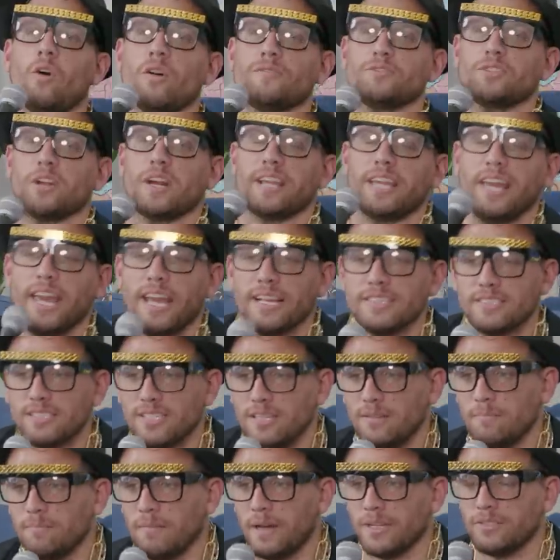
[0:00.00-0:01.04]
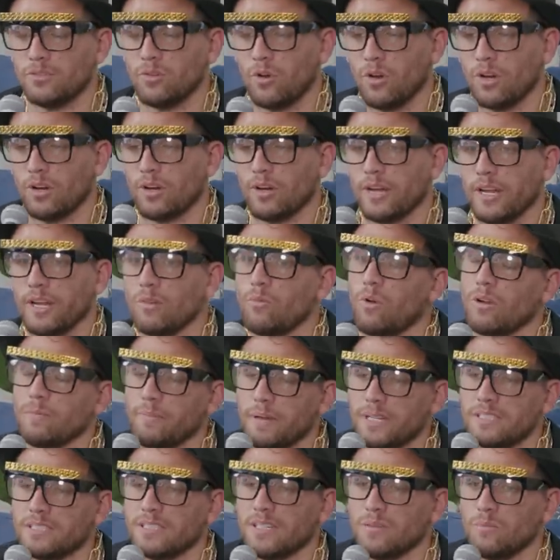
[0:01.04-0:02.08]
"Officer, I can't see my daughter in one
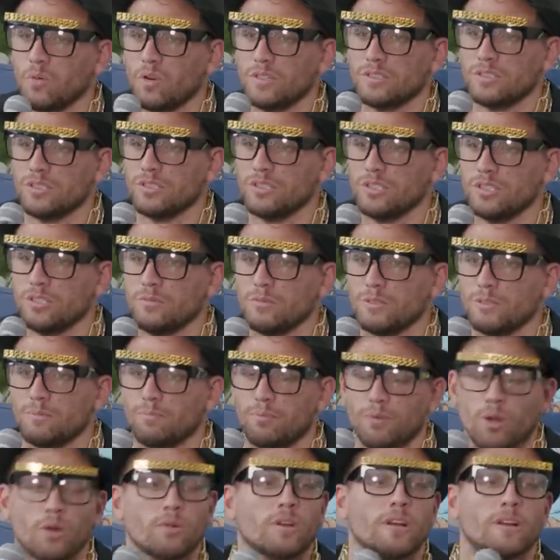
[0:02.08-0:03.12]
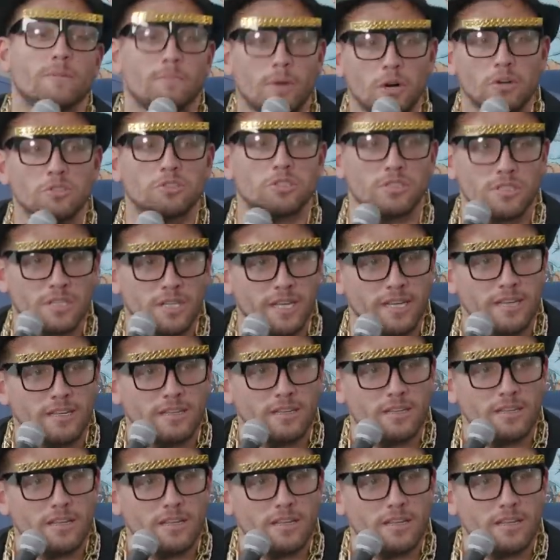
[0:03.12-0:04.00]
piece anymore since she was broken emotionally."